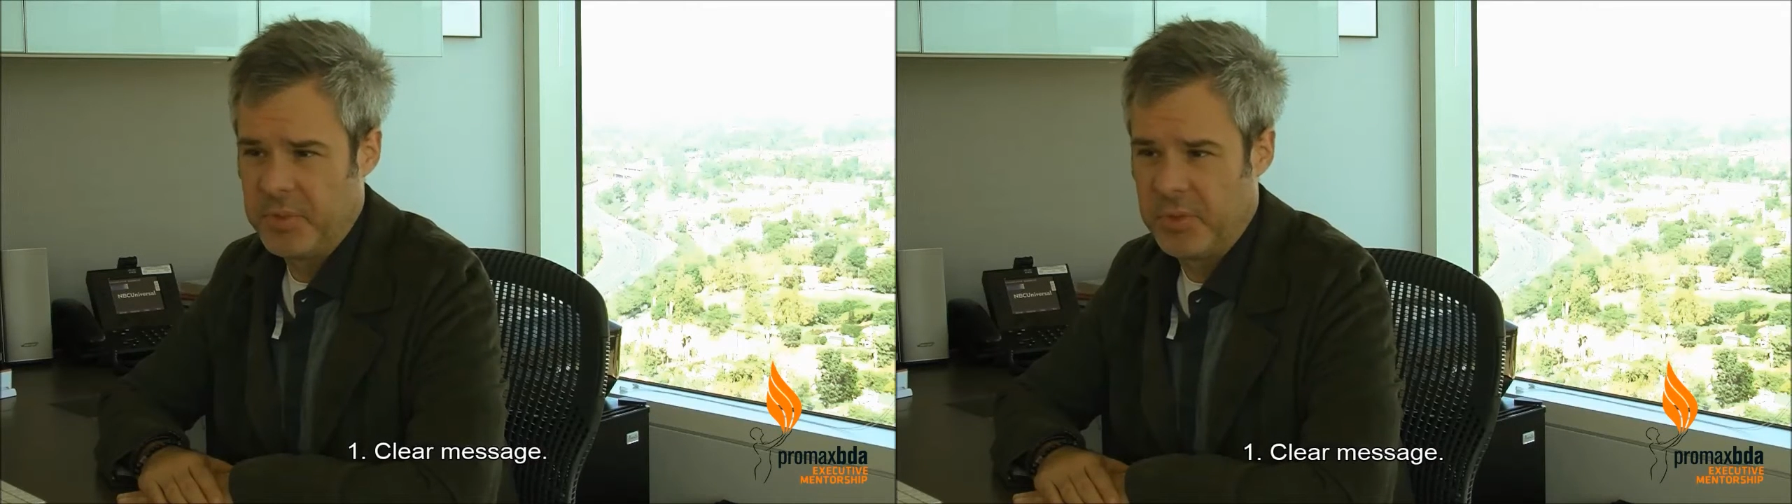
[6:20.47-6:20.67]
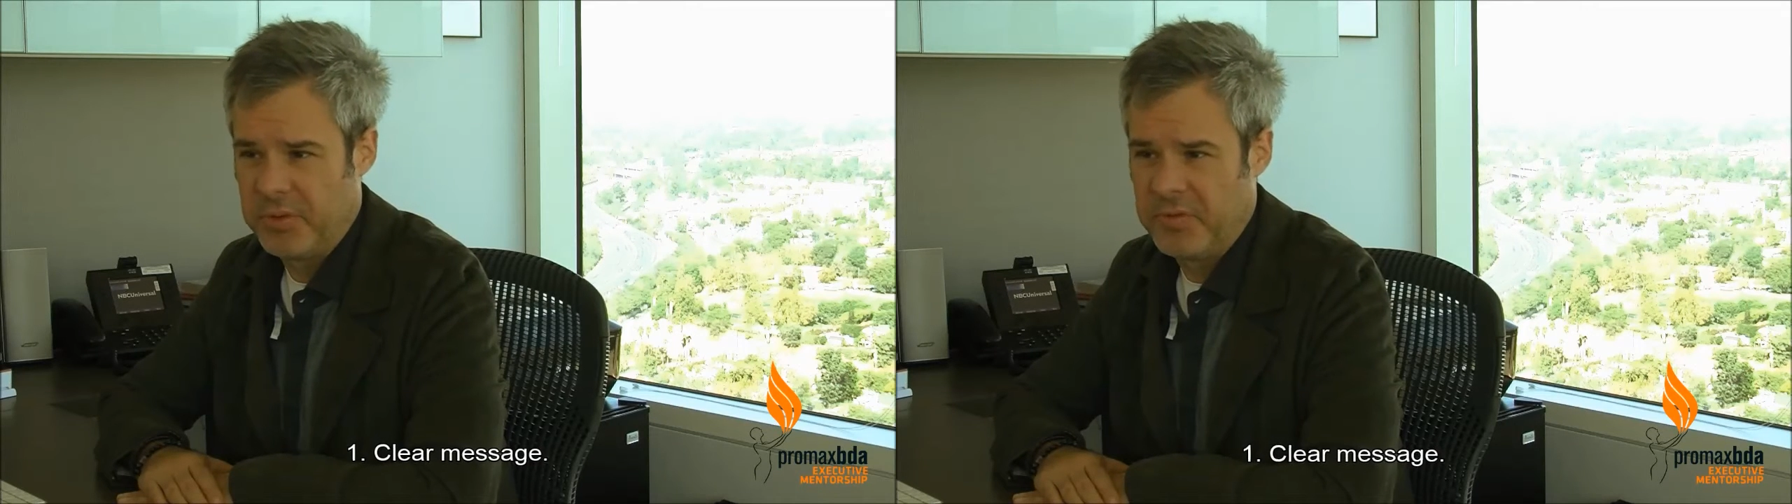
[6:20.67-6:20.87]

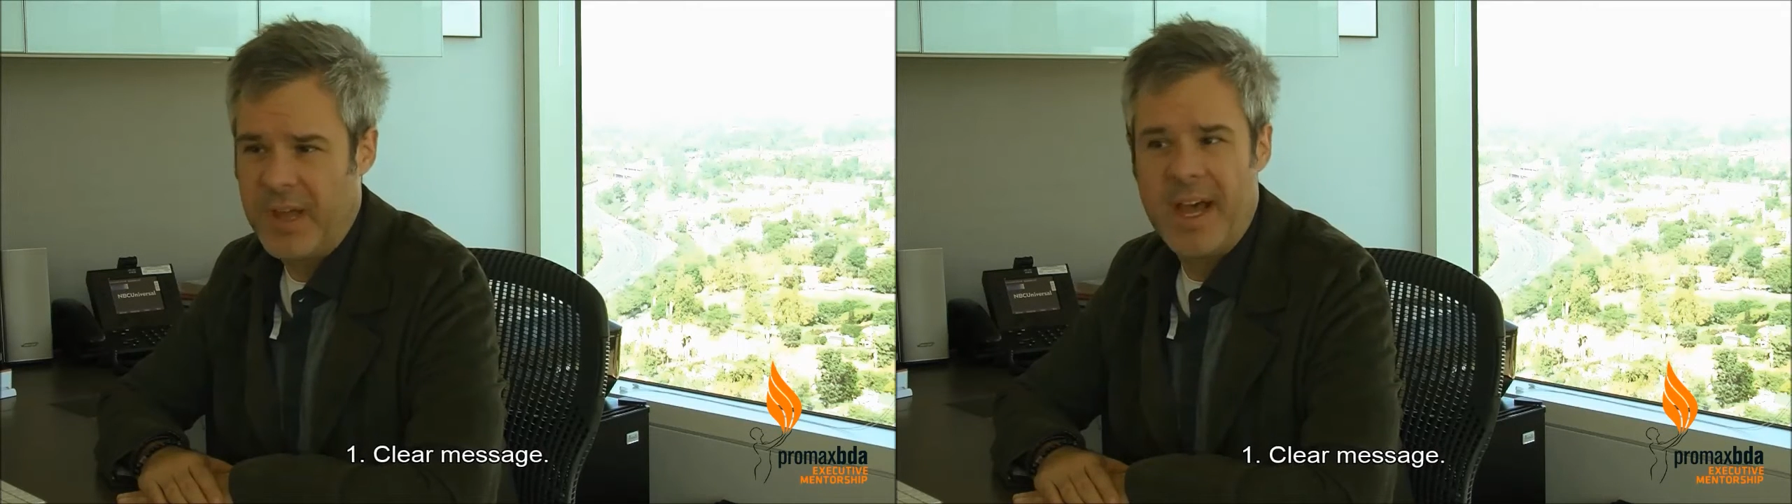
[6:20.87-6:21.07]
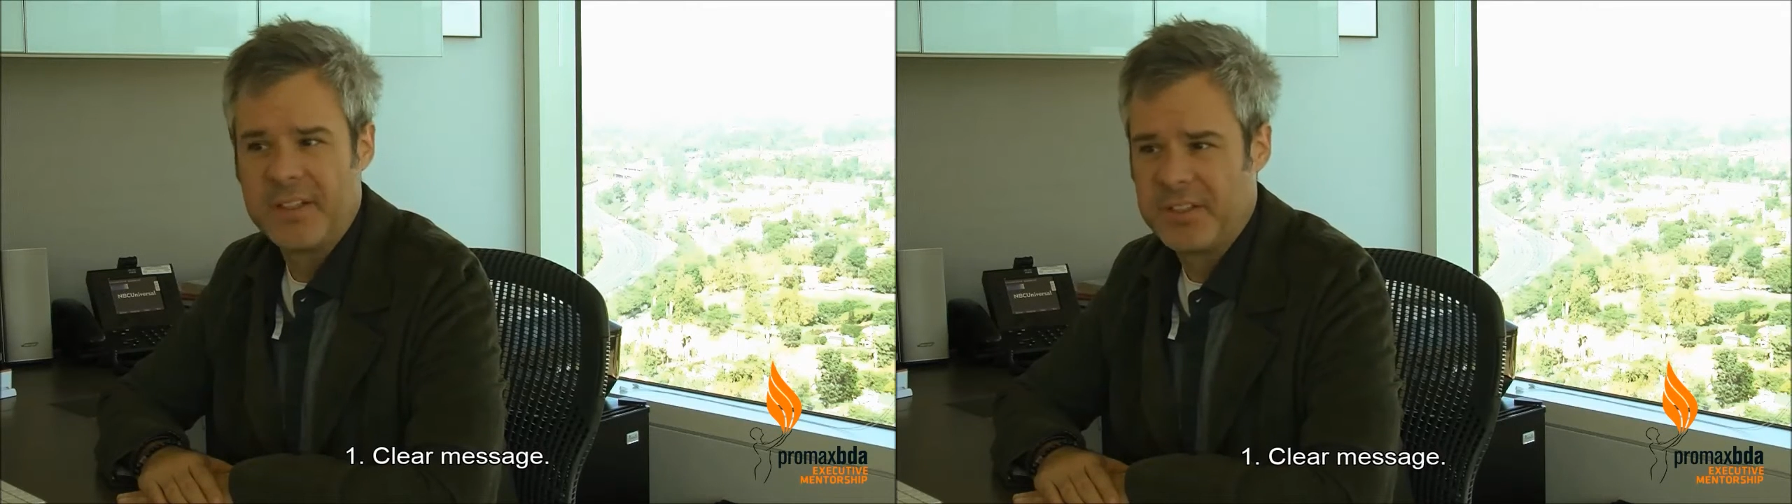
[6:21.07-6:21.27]
sort of
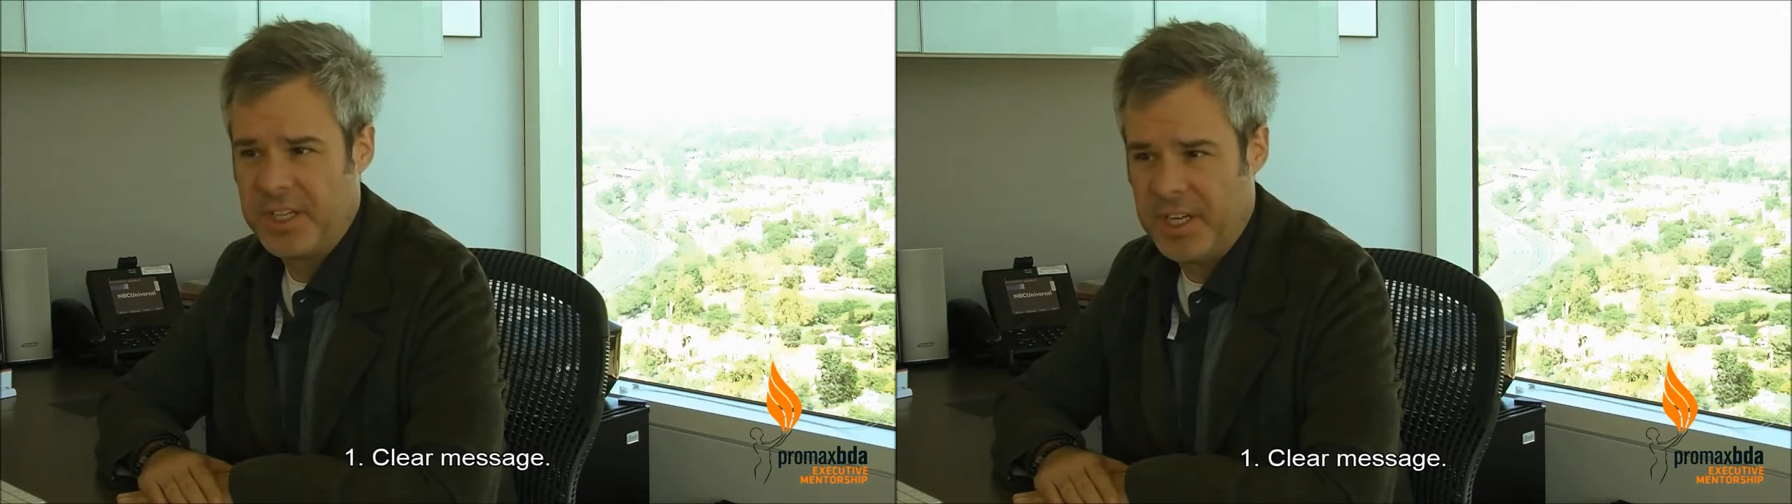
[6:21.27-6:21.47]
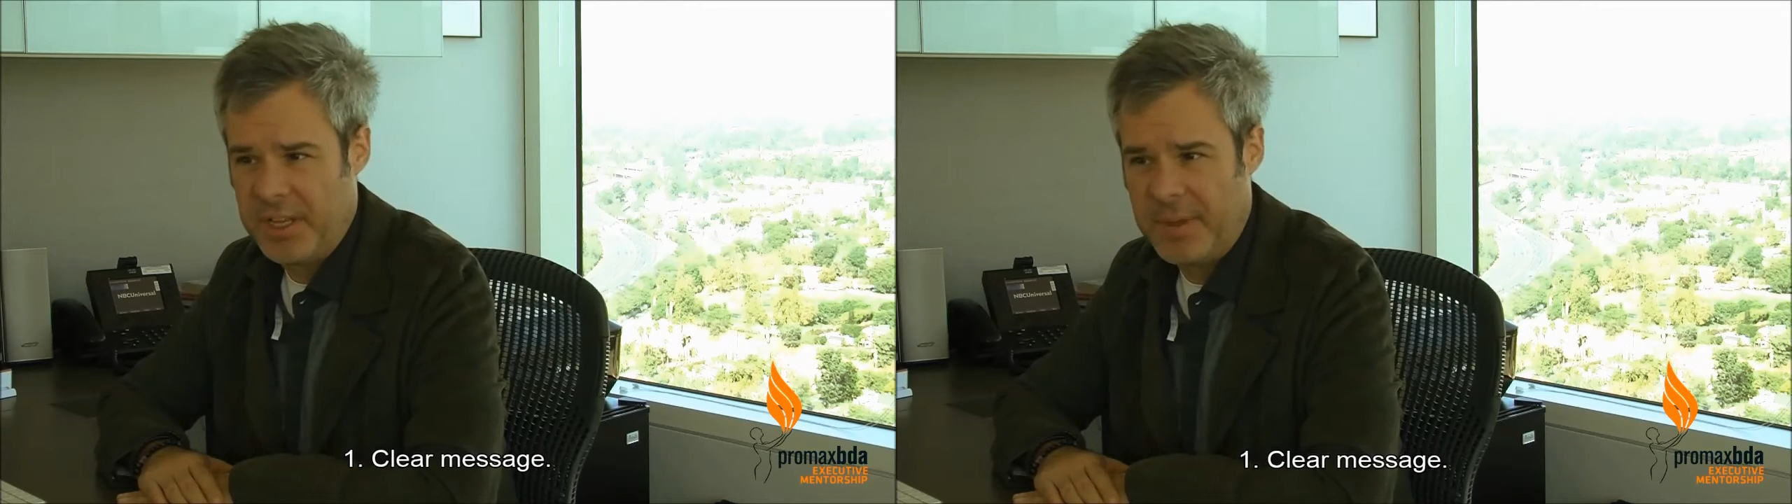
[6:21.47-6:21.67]
facts in
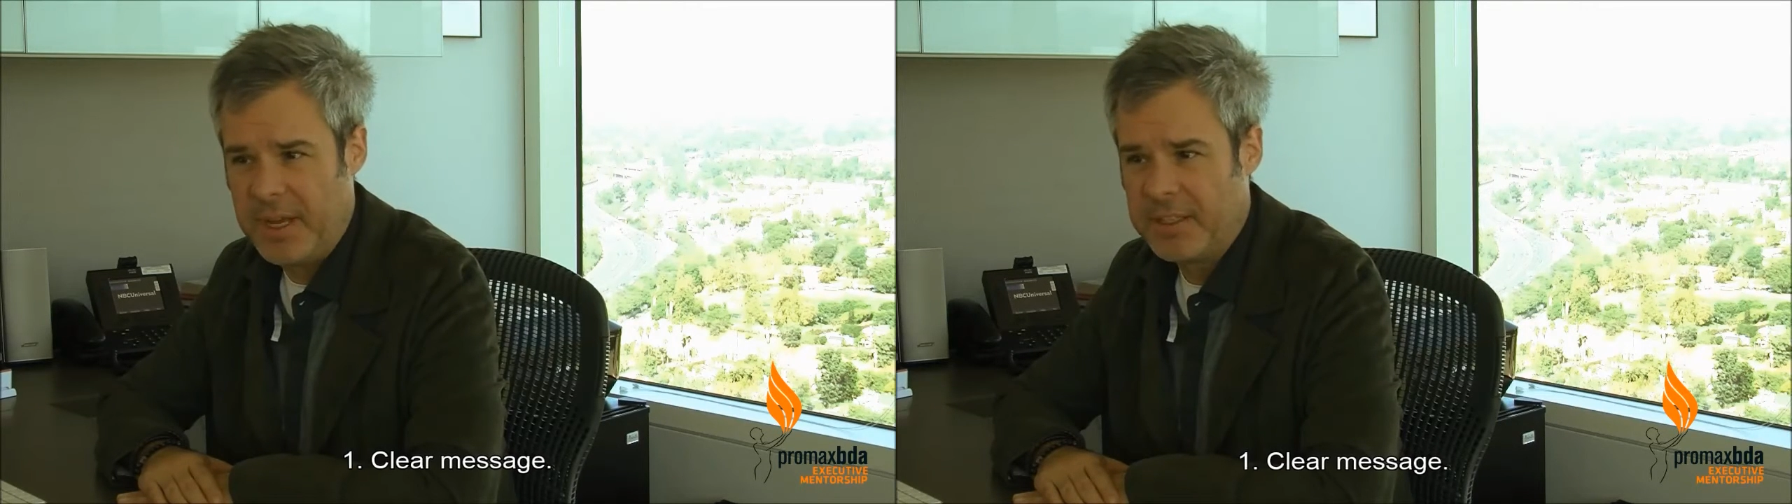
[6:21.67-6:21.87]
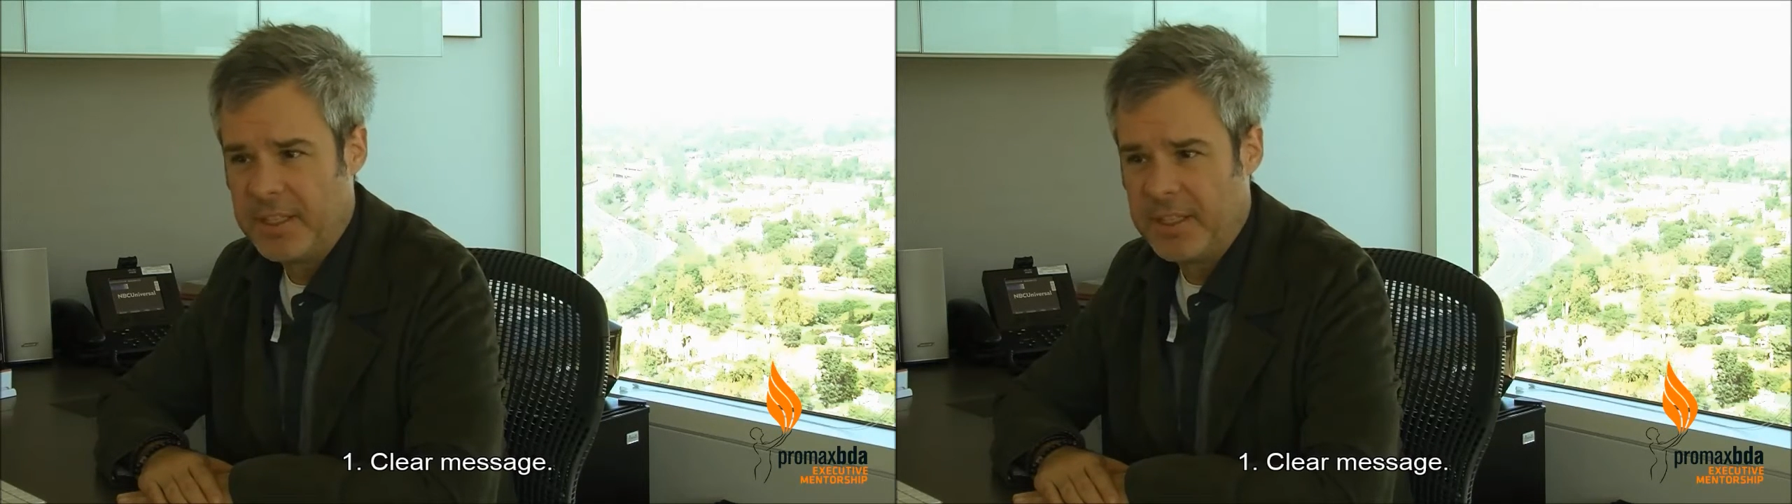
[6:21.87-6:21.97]
an email?